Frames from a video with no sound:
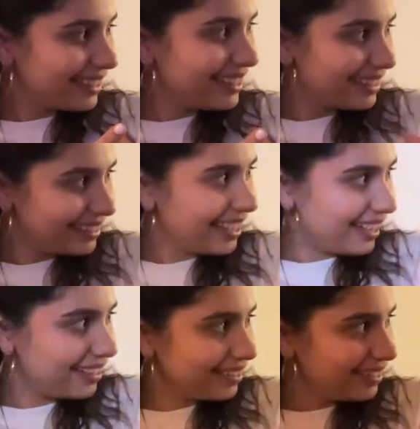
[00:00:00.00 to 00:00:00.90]
I, I did say.
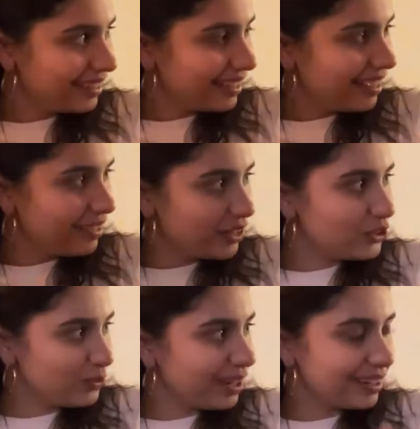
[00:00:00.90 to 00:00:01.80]
Yeah. It. And then I read. And
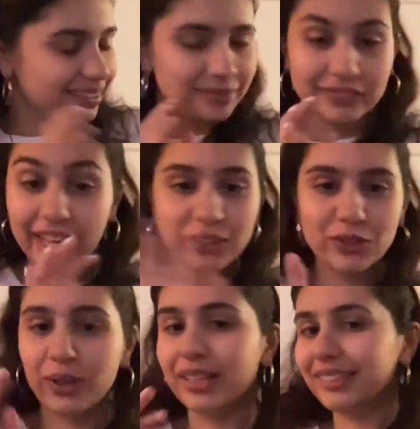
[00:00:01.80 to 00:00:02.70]
then you read it.
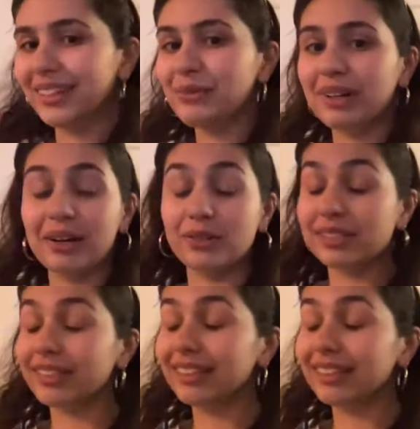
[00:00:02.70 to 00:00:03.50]
that's crazy. crazy. Wow.